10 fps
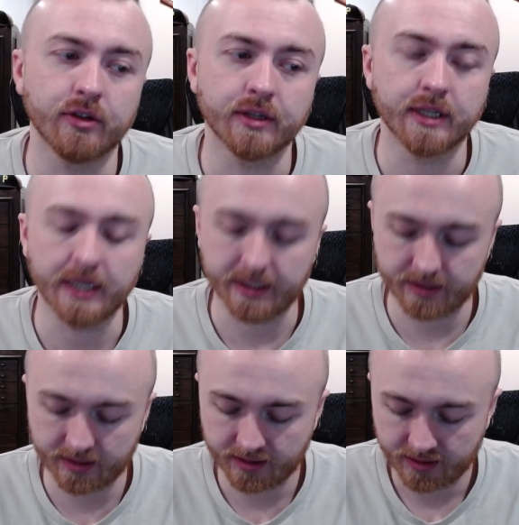
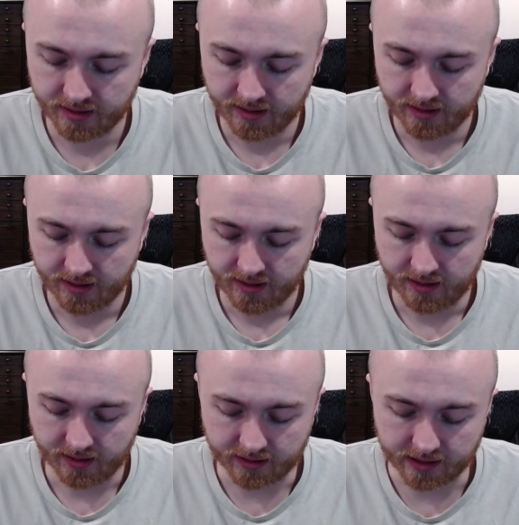get
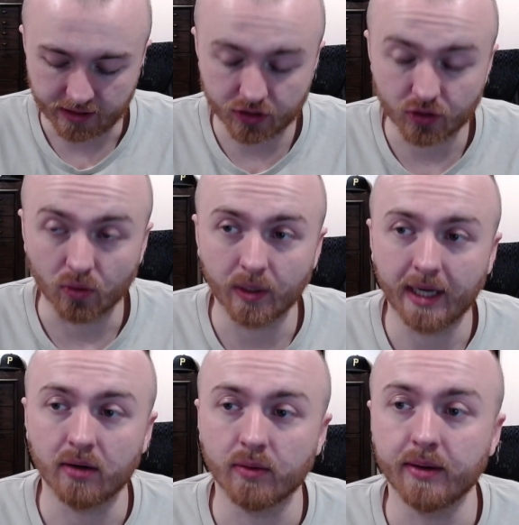because it sold
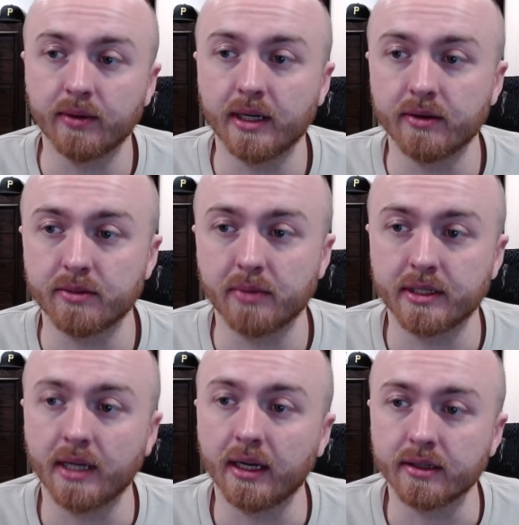out right when I was about
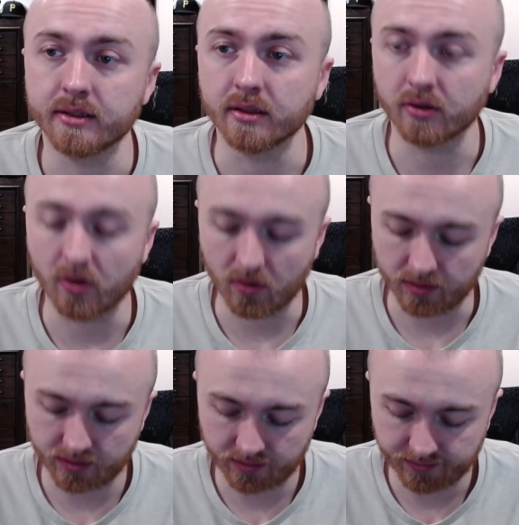to add it to the
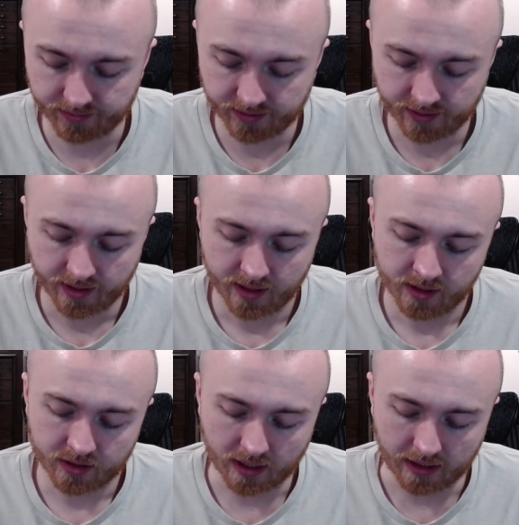cart.
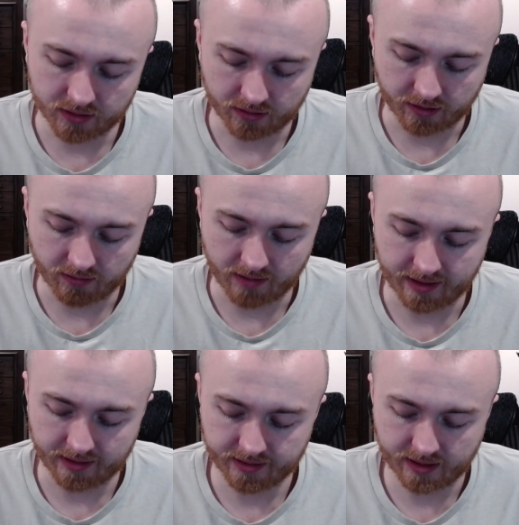So I was looking around and
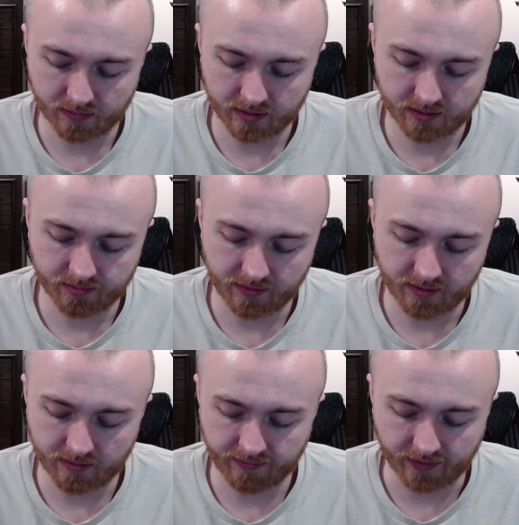I was like, well,
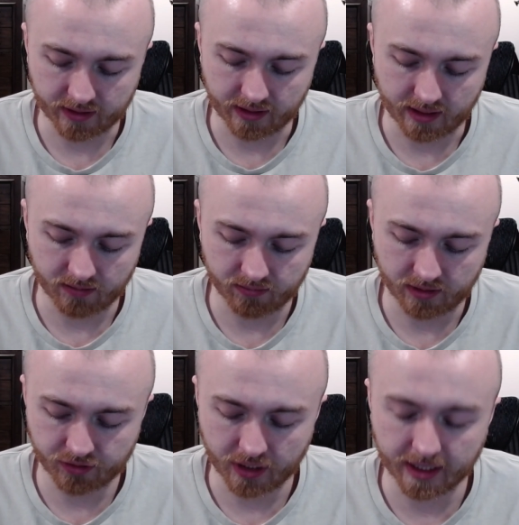fuck it. I'll
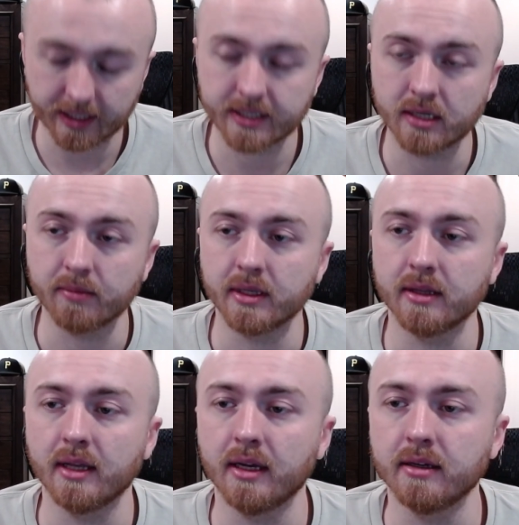try to get something
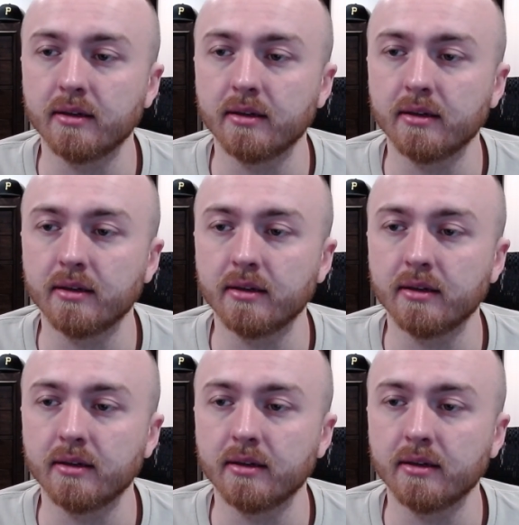that